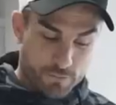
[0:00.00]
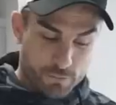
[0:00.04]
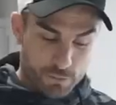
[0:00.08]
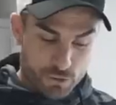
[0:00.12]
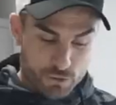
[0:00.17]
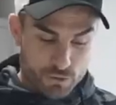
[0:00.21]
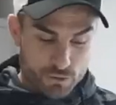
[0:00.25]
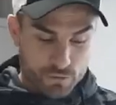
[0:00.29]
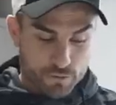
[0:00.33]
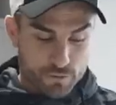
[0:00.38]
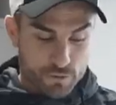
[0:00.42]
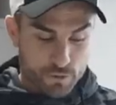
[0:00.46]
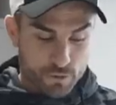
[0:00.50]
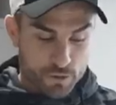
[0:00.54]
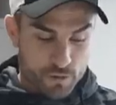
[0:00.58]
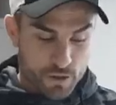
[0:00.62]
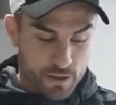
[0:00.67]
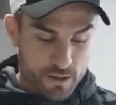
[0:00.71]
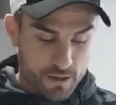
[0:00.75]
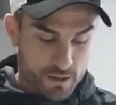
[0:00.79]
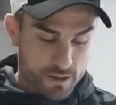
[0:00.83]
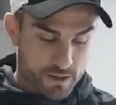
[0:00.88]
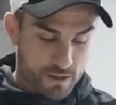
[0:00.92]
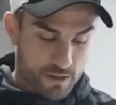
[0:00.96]
of Muscle
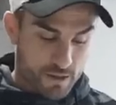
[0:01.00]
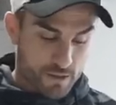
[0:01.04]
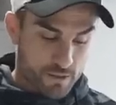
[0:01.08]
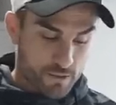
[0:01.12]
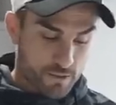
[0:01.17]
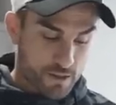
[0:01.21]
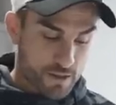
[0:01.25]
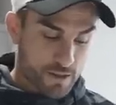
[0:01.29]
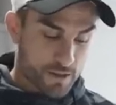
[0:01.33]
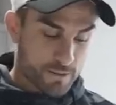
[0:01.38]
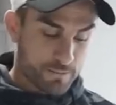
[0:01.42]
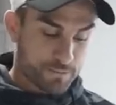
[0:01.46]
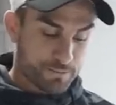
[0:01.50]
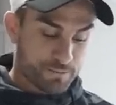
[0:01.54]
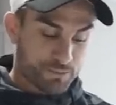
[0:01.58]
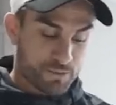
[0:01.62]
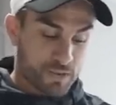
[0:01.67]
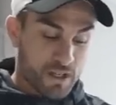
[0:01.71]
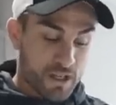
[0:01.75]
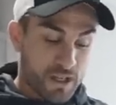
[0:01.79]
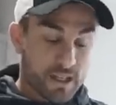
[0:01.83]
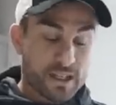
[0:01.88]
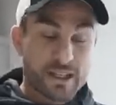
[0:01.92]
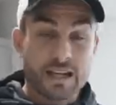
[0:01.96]
Food. So
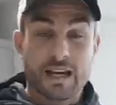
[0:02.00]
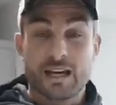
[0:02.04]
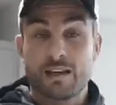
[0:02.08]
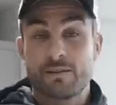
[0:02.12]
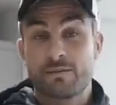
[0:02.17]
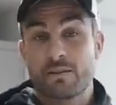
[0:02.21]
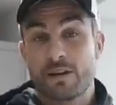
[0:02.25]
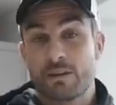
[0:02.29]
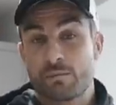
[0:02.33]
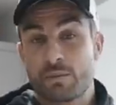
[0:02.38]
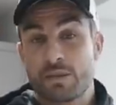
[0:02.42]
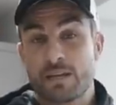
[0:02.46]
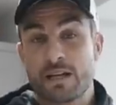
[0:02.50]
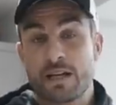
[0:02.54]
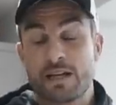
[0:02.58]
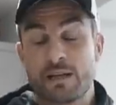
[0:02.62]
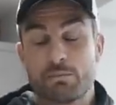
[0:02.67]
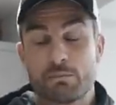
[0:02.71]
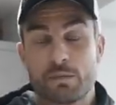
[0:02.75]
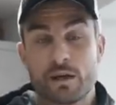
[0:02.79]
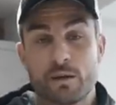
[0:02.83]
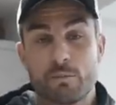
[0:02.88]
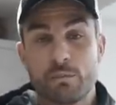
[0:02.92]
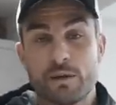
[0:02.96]
yeah, I've been
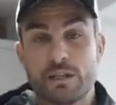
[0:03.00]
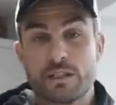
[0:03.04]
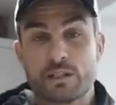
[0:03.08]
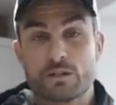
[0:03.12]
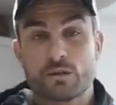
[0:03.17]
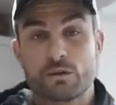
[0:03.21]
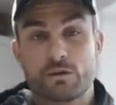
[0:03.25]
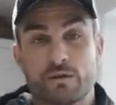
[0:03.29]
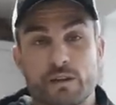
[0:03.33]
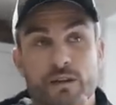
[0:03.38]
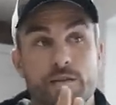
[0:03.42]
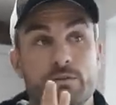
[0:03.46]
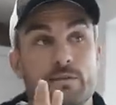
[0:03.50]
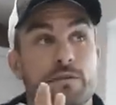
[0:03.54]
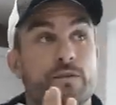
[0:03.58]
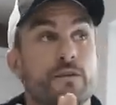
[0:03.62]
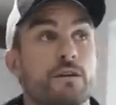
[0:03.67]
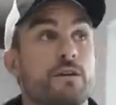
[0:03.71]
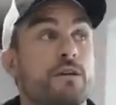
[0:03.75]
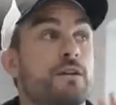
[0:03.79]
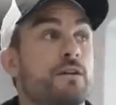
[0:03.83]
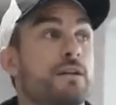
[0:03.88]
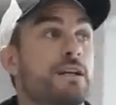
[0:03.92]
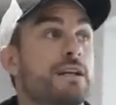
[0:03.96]
getting my meats off them for
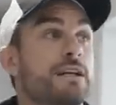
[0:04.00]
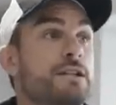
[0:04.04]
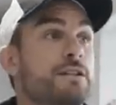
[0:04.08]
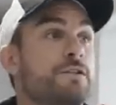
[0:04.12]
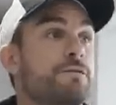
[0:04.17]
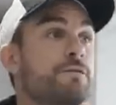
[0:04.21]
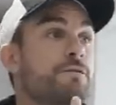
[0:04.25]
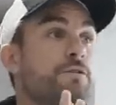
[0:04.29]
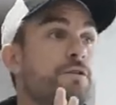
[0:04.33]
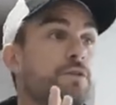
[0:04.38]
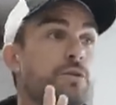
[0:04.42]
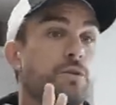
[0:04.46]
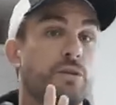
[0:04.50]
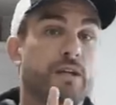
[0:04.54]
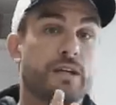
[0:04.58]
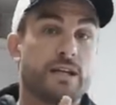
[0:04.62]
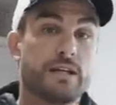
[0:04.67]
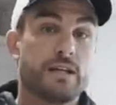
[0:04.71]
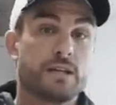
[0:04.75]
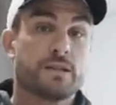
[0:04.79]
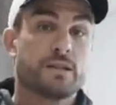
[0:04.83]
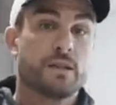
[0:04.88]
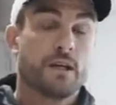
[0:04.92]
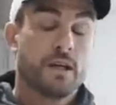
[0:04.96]
the last few
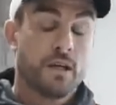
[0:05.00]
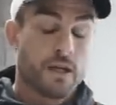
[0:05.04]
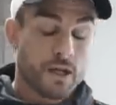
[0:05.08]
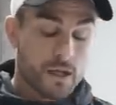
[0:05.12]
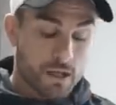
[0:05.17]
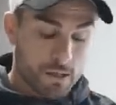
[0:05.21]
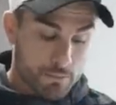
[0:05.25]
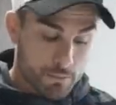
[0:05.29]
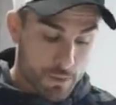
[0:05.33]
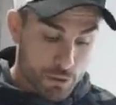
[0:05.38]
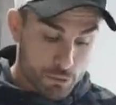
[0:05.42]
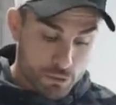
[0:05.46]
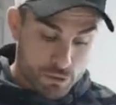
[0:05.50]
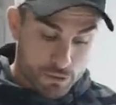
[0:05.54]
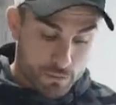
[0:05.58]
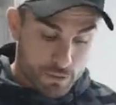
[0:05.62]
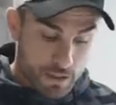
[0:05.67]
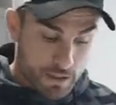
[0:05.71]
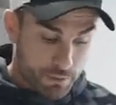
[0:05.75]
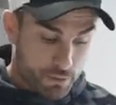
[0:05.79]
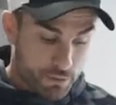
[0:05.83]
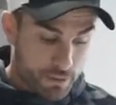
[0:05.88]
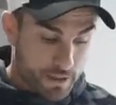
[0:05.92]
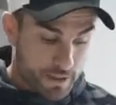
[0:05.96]
years. Most of
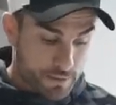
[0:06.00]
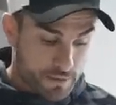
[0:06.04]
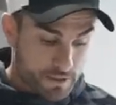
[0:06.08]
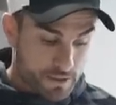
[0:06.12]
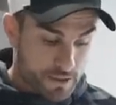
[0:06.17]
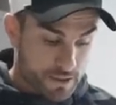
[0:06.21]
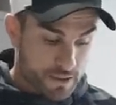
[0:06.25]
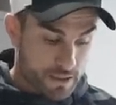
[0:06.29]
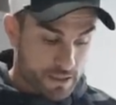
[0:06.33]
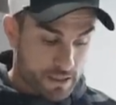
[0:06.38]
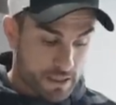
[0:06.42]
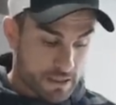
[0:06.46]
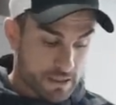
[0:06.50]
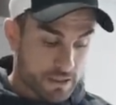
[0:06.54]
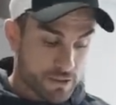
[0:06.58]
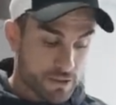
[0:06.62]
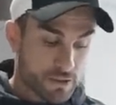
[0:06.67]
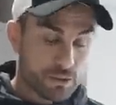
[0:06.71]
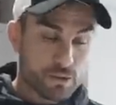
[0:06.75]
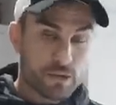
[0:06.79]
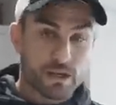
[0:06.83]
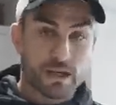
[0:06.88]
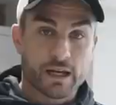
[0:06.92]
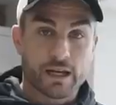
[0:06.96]
my preps in
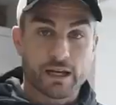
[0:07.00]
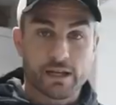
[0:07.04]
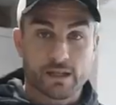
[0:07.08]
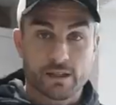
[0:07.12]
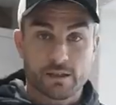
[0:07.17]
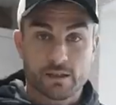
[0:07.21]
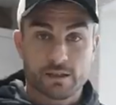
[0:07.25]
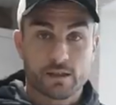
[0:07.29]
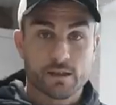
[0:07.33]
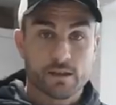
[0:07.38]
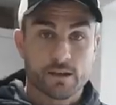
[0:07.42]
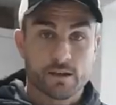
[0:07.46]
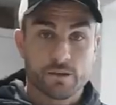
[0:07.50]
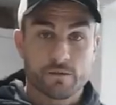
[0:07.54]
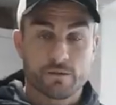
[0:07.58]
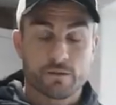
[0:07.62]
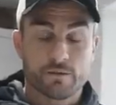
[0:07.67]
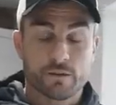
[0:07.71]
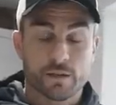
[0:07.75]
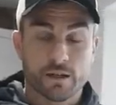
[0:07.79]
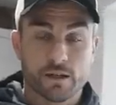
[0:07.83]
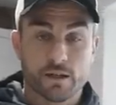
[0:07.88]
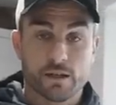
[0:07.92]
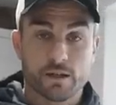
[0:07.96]
the UK
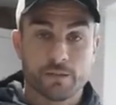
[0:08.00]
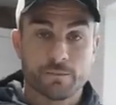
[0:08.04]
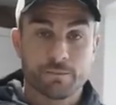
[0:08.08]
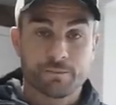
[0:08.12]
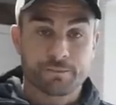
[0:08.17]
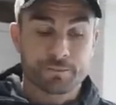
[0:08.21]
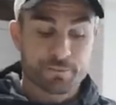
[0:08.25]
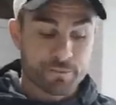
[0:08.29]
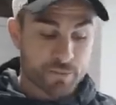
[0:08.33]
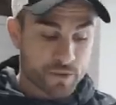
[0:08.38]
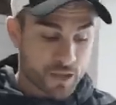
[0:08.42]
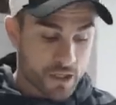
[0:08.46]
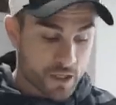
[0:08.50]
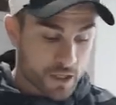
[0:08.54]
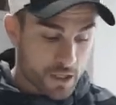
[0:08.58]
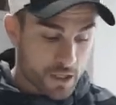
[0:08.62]
have